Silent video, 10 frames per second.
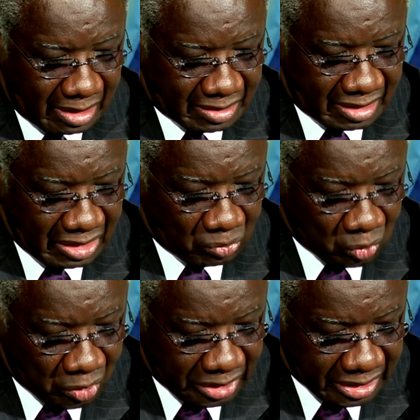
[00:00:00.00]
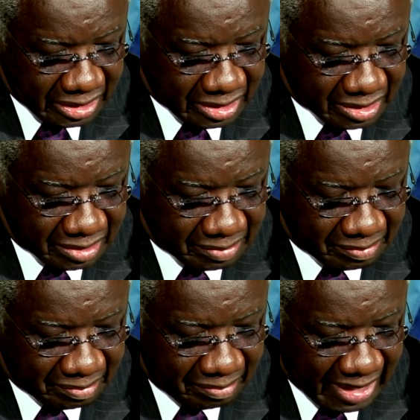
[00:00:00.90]
is an erroneous
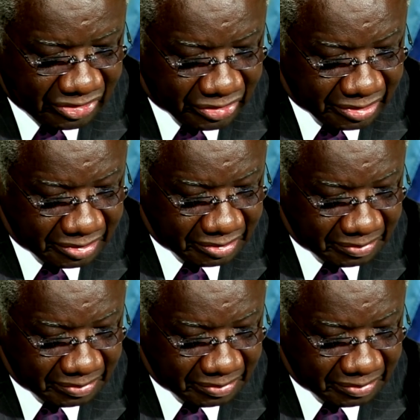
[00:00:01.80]
measure